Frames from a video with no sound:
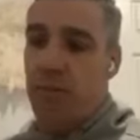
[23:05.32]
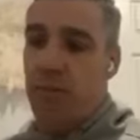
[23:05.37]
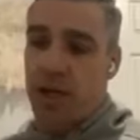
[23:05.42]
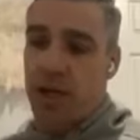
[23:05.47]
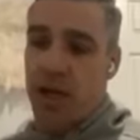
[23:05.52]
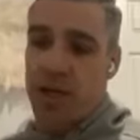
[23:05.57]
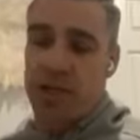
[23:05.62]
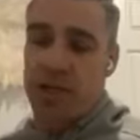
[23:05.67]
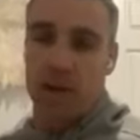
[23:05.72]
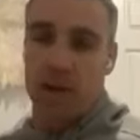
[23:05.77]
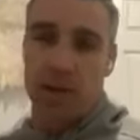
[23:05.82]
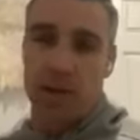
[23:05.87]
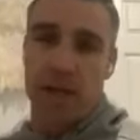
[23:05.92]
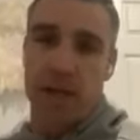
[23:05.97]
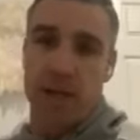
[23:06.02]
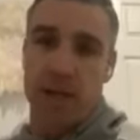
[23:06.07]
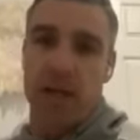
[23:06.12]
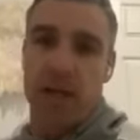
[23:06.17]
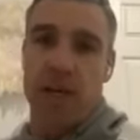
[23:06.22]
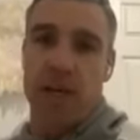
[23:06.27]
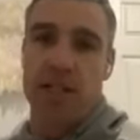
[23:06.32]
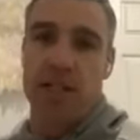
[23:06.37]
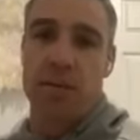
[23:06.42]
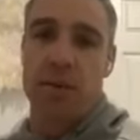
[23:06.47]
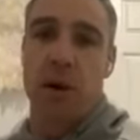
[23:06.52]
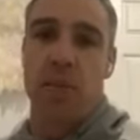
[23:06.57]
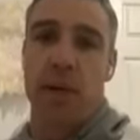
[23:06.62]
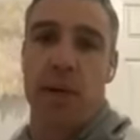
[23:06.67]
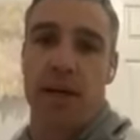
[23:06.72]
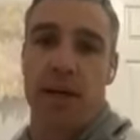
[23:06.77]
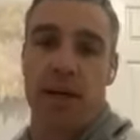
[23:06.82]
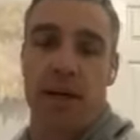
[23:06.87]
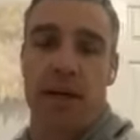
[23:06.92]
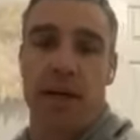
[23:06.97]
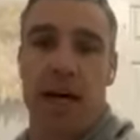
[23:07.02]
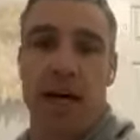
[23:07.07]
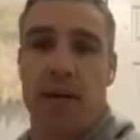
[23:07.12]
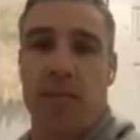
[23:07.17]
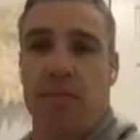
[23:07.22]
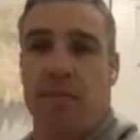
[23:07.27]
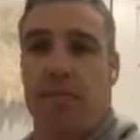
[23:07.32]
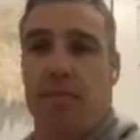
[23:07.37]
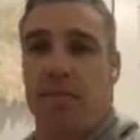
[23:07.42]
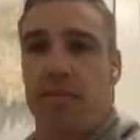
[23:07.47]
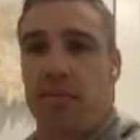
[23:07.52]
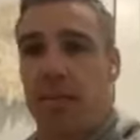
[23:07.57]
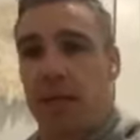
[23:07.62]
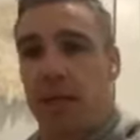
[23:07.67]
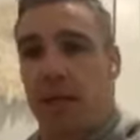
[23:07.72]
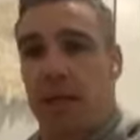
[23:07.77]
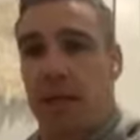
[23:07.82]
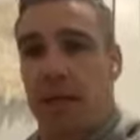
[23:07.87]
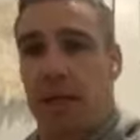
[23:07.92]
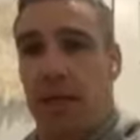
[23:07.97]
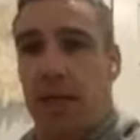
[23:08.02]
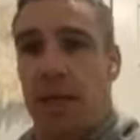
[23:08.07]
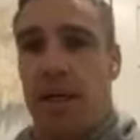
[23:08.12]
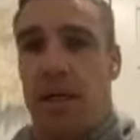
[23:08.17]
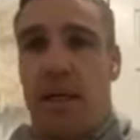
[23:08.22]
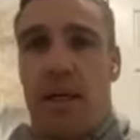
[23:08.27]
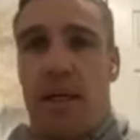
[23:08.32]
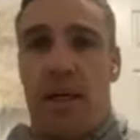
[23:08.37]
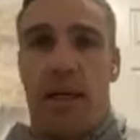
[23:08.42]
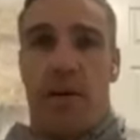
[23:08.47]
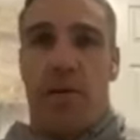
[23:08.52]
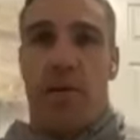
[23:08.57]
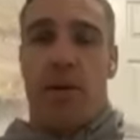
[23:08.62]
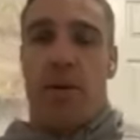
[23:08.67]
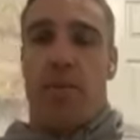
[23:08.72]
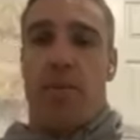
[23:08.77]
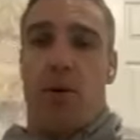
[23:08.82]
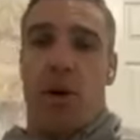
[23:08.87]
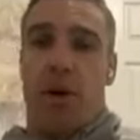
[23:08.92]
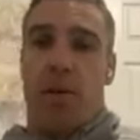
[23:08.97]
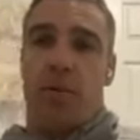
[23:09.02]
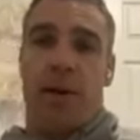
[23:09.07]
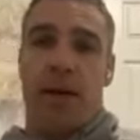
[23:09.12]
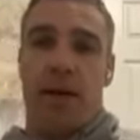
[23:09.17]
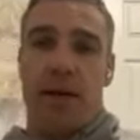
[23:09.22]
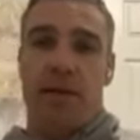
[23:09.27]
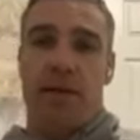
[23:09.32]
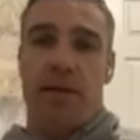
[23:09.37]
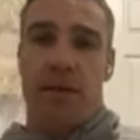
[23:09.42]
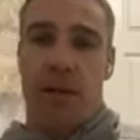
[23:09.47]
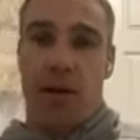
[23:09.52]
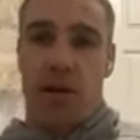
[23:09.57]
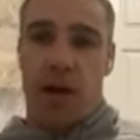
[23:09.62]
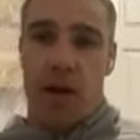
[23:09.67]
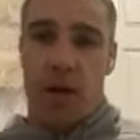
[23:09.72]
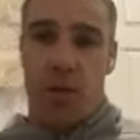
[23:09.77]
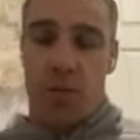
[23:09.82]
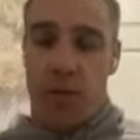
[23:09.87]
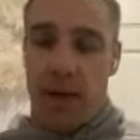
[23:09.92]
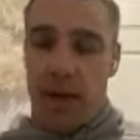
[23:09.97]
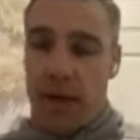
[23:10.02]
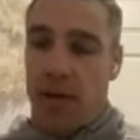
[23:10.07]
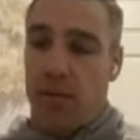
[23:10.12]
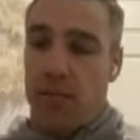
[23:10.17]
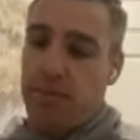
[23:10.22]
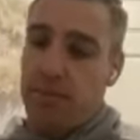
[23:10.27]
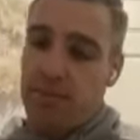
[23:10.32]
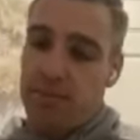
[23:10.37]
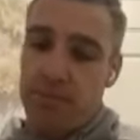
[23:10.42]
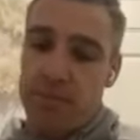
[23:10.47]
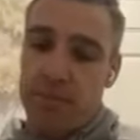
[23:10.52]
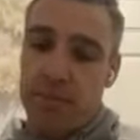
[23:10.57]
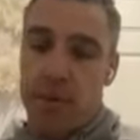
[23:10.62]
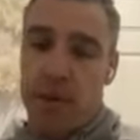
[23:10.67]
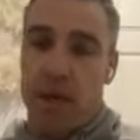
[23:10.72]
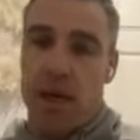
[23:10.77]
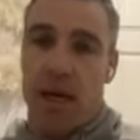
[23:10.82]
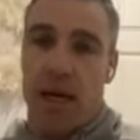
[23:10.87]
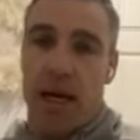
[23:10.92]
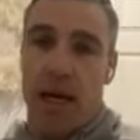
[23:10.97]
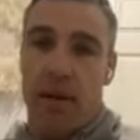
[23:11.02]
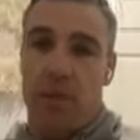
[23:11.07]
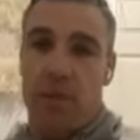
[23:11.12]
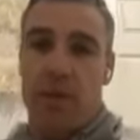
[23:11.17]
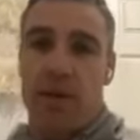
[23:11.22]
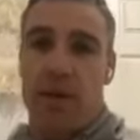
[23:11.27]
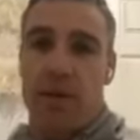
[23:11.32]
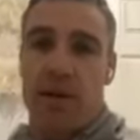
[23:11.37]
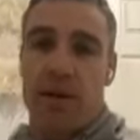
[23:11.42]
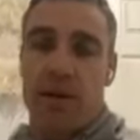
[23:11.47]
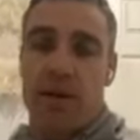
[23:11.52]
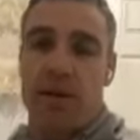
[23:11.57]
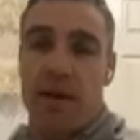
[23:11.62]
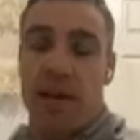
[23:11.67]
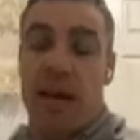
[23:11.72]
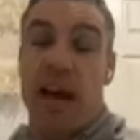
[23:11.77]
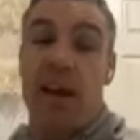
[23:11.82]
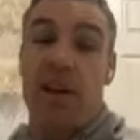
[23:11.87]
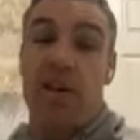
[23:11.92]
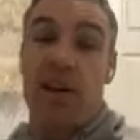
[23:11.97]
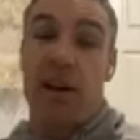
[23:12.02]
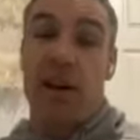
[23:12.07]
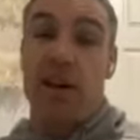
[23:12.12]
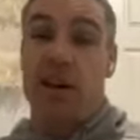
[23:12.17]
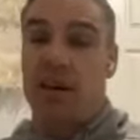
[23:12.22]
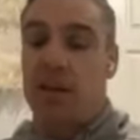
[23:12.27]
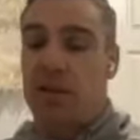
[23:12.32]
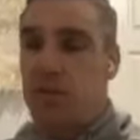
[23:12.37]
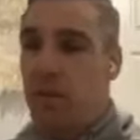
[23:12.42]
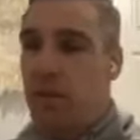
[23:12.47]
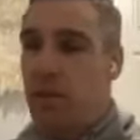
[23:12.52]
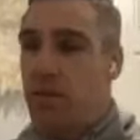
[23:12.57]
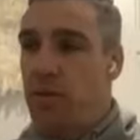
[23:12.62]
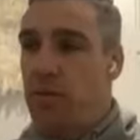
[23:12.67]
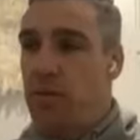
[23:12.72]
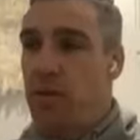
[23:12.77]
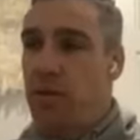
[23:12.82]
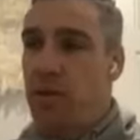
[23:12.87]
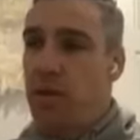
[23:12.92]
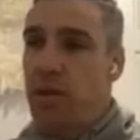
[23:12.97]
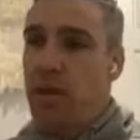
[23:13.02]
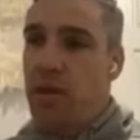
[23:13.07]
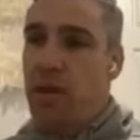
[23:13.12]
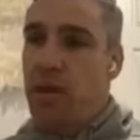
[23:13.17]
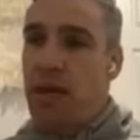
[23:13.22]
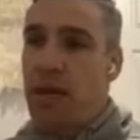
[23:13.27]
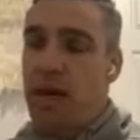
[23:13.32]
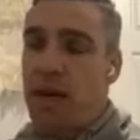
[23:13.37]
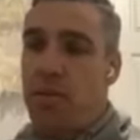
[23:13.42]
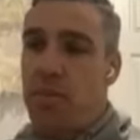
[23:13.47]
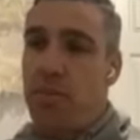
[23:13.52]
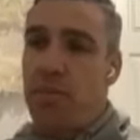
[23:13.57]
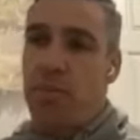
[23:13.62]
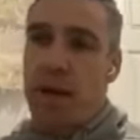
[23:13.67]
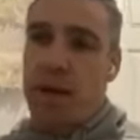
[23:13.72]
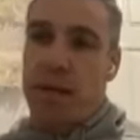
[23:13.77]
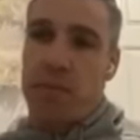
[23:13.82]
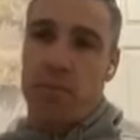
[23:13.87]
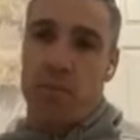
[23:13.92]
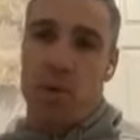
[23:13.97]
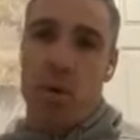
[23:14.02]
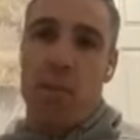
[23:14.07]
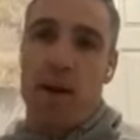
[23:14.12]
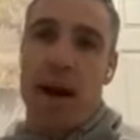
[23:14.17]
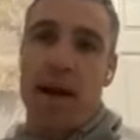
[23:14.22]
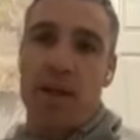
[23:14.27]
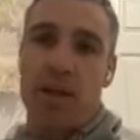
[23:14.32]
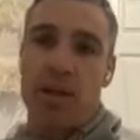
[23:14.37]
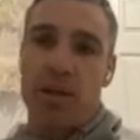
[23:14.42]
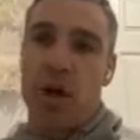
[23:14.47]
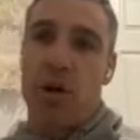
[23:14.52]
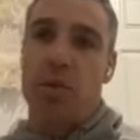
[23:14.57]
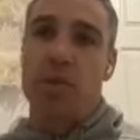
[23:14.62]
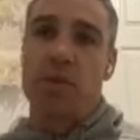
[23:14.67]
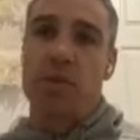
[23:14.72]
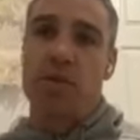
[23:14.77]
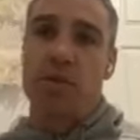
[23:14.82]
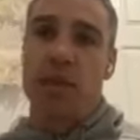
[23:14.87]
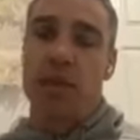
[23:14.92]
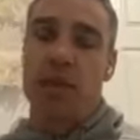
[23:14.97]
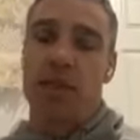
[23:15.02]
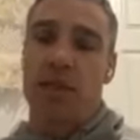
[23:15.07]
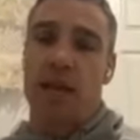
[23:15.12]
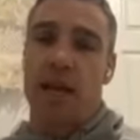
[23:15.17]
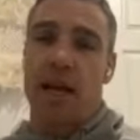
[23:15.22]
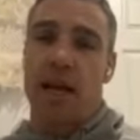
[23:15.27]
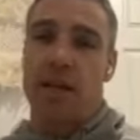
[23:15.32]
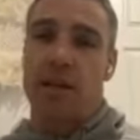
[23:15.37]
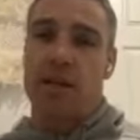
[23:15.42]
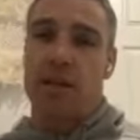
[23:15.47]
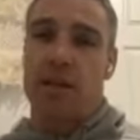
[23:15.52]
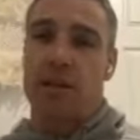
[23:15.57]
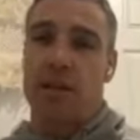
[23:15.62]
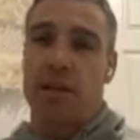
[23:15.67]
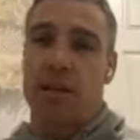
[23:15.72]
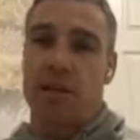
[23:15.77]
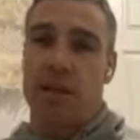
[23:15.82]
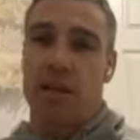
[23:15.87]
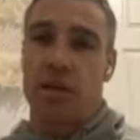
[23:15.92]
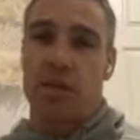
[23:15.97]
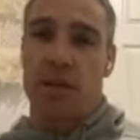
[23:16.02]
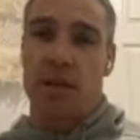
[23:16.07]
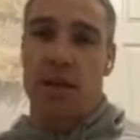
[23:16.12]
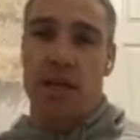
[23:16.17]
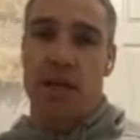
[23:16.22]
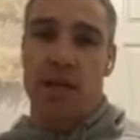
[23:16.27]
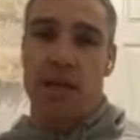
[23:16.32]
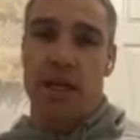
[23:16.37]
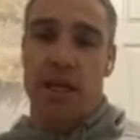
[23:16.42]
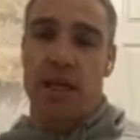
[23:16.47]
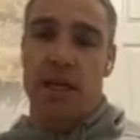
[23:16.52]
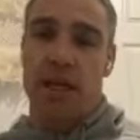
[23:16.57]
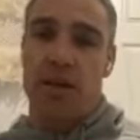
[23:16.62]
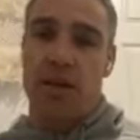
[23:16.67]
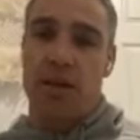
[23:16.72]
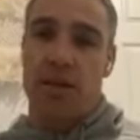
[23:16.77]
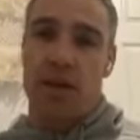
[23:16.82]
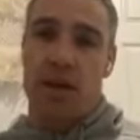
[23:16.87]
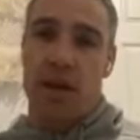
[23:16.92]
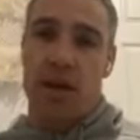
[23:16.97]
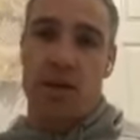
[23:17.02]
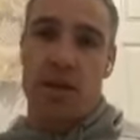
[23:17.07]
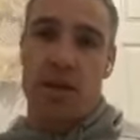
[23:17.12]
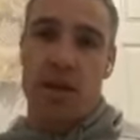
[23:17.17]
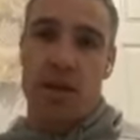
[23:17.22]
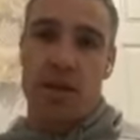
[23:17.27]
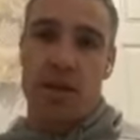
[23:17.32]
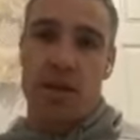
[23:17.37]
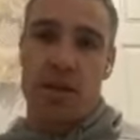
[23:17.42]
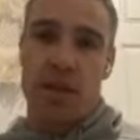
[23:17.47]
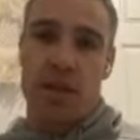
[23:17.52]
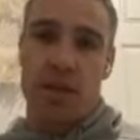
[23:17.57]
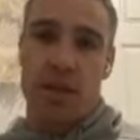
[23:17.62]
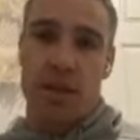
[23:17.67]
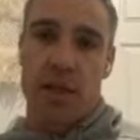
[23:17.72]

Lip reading: little bit here. I coach the Melbourne Inga Cup at the Burleigh Bears, and I help out with the A grade as well. But my main job is a real estate agent. I sell real estate here on the Gold Coast,